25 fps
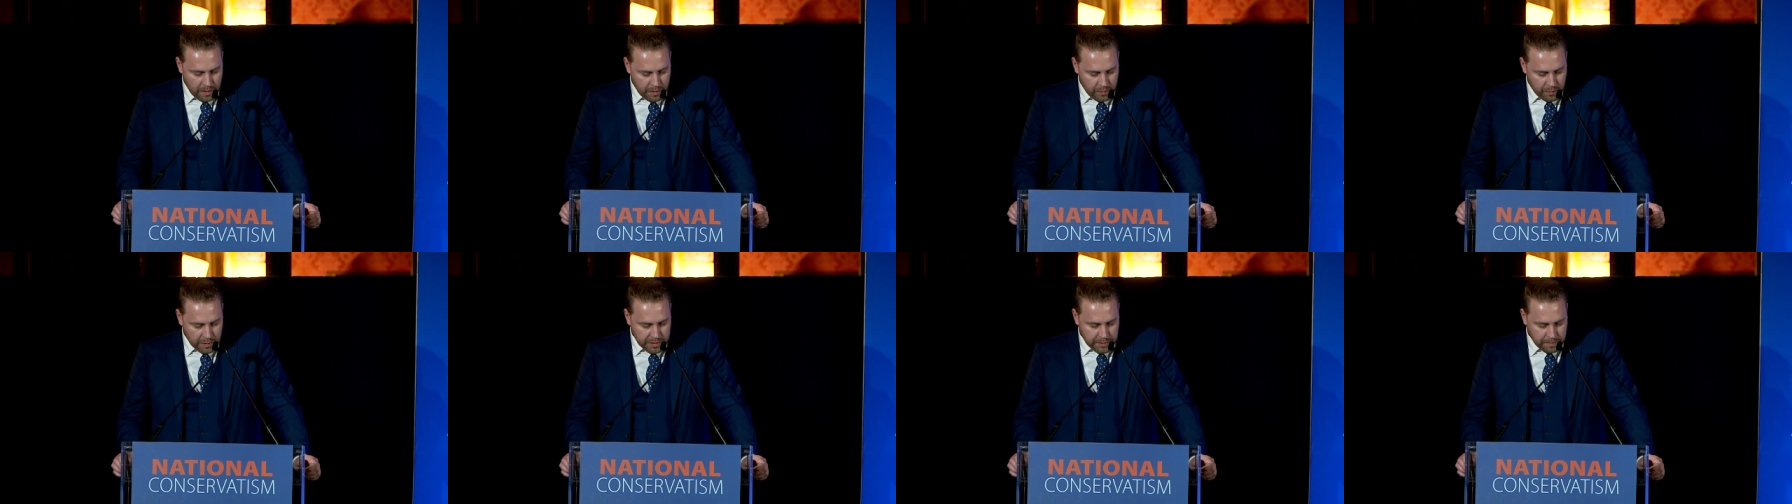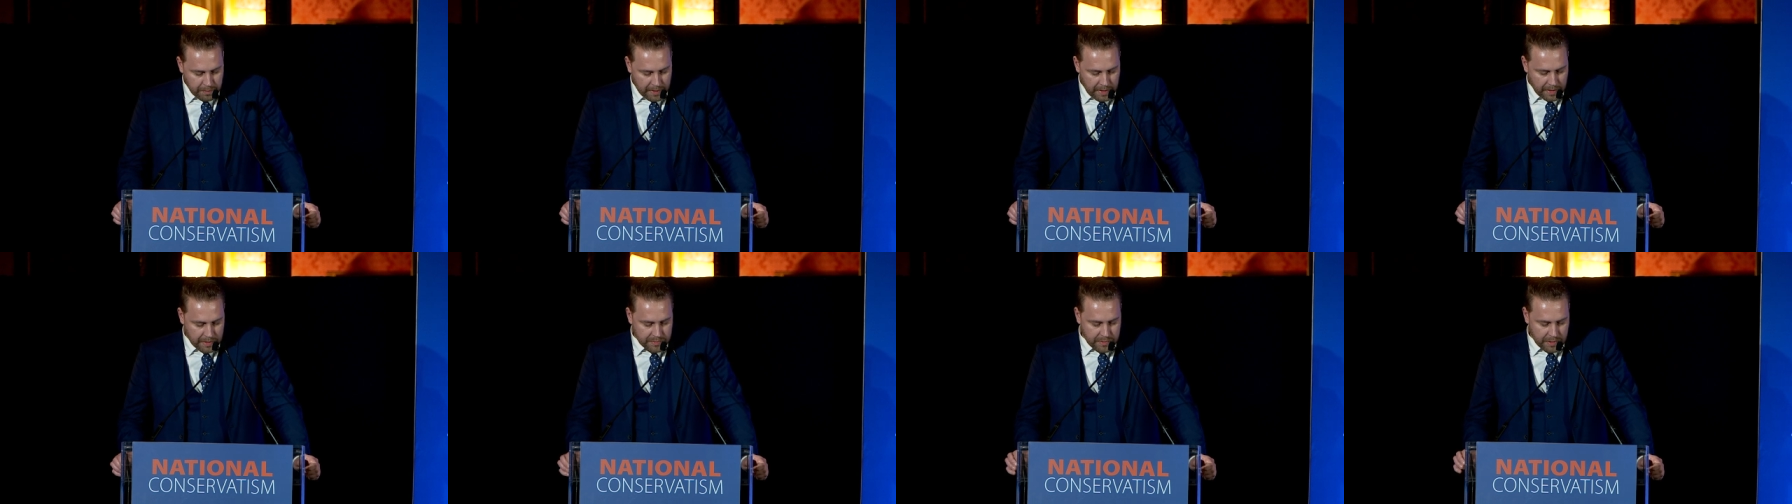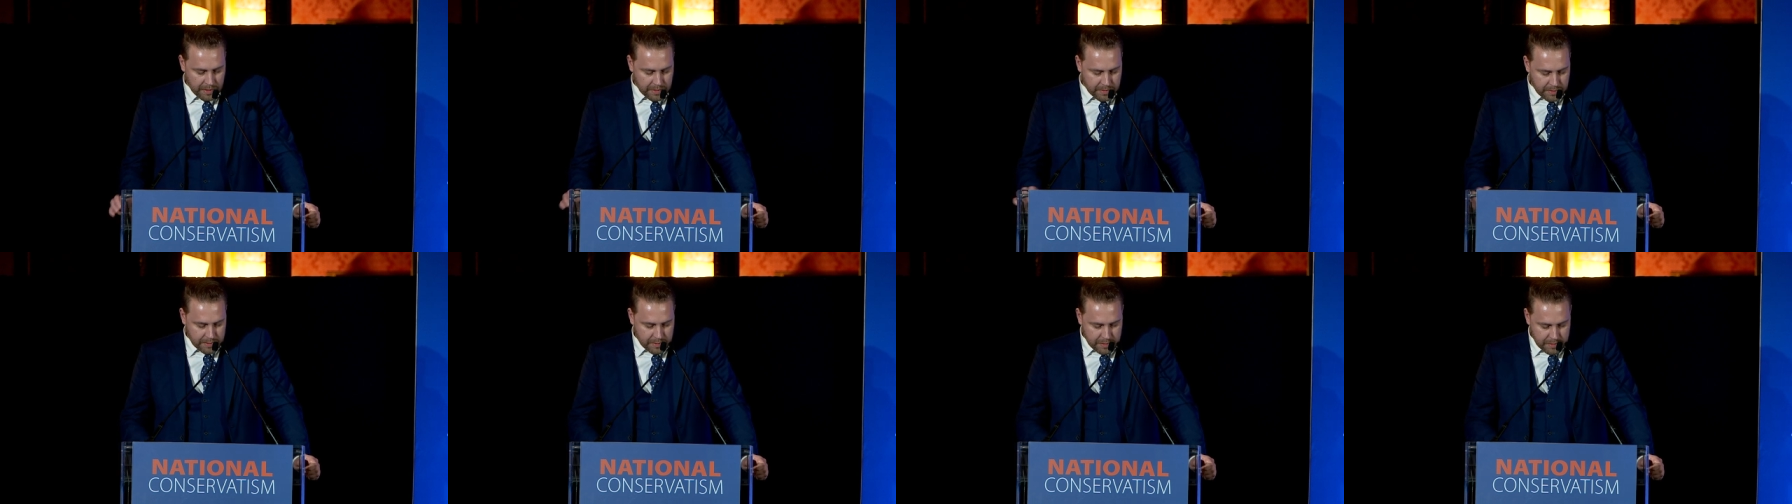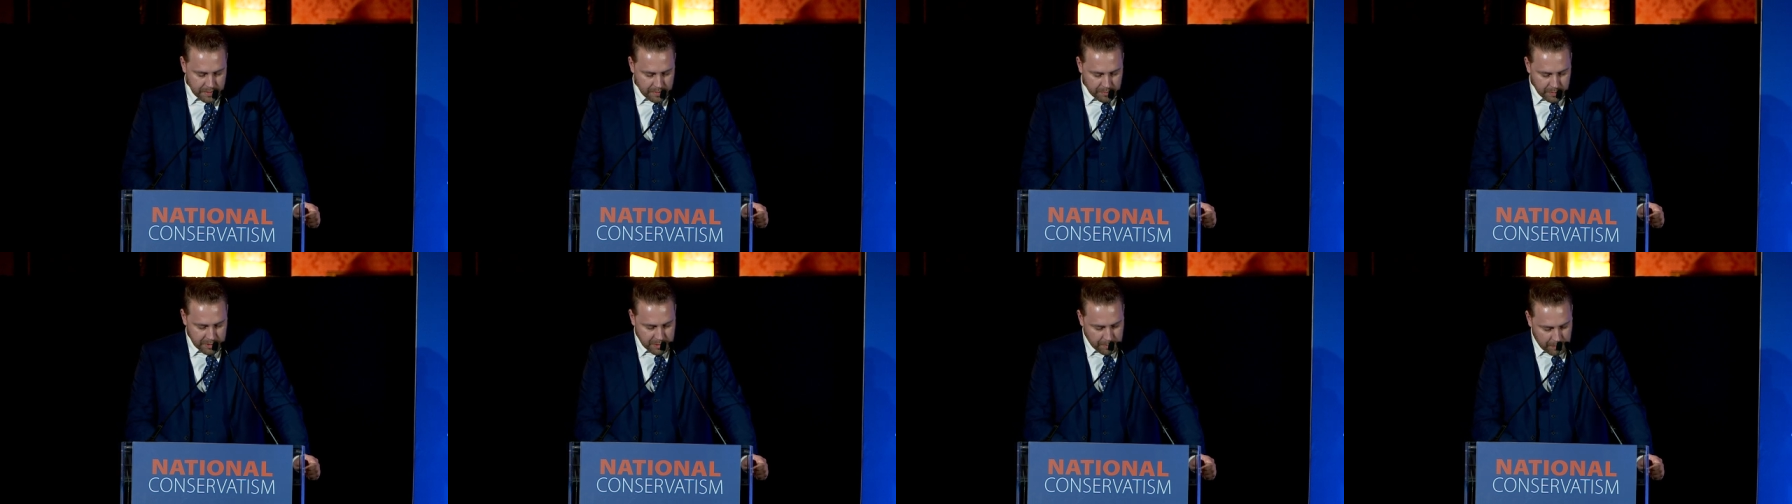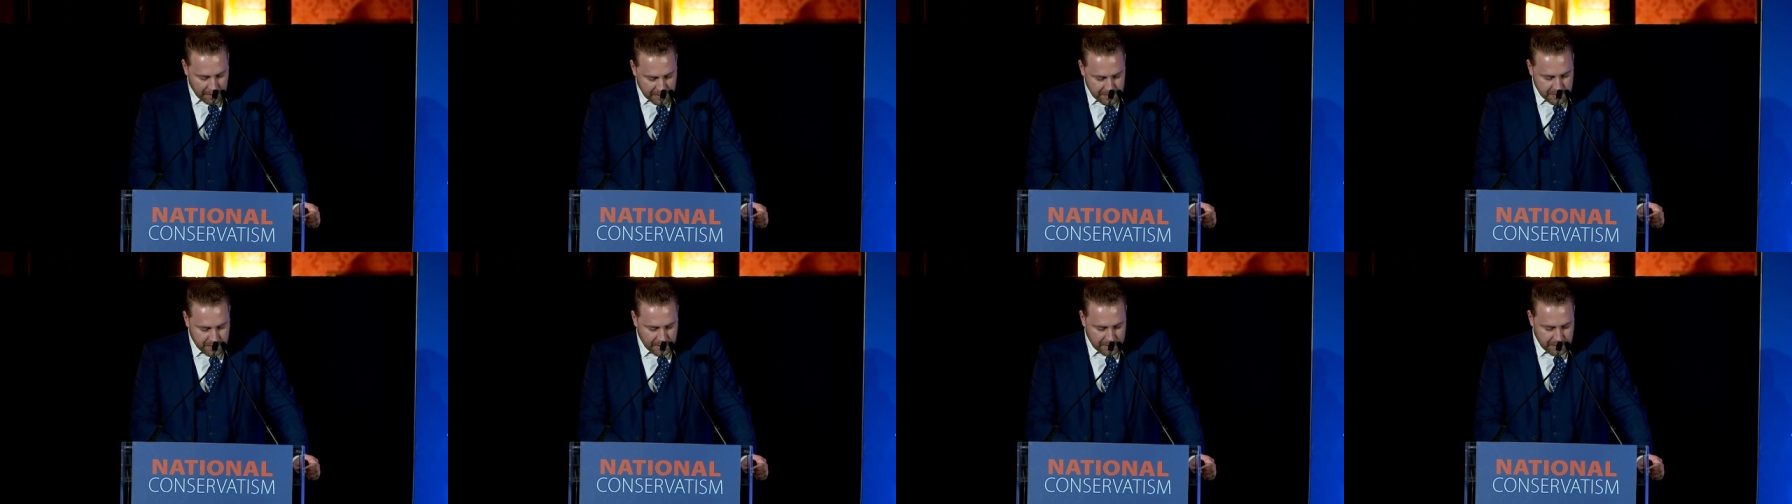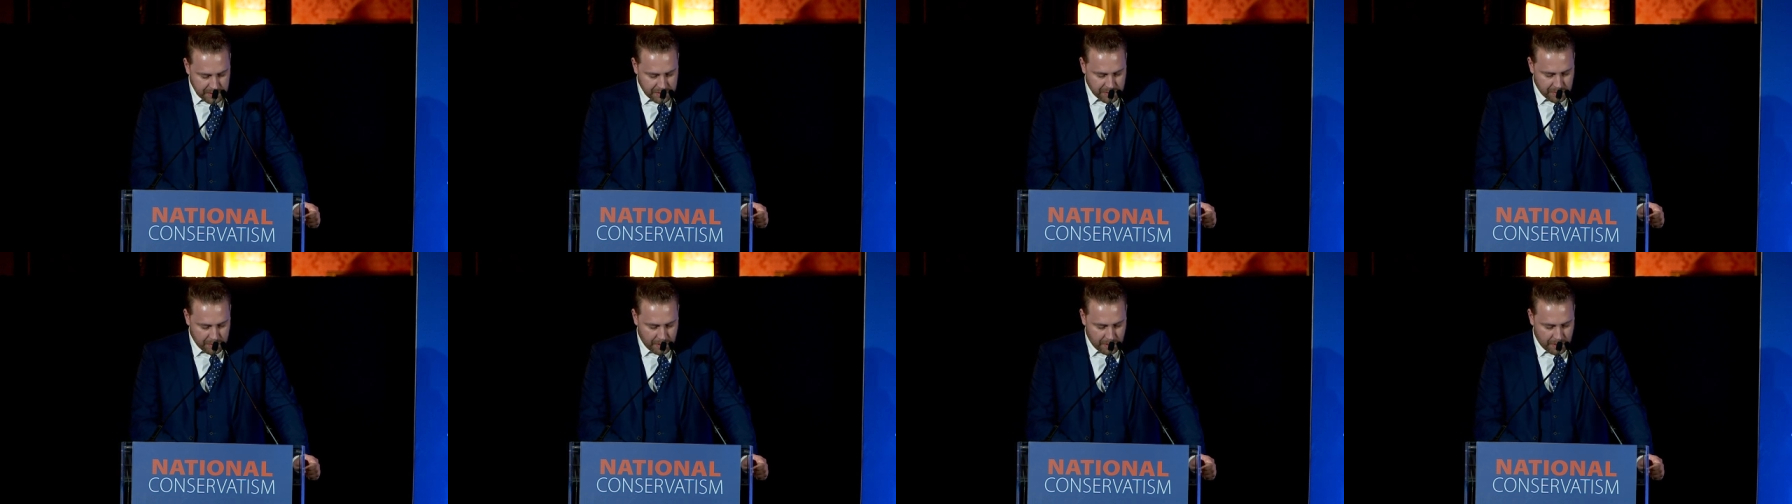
which makes, us, which makes sense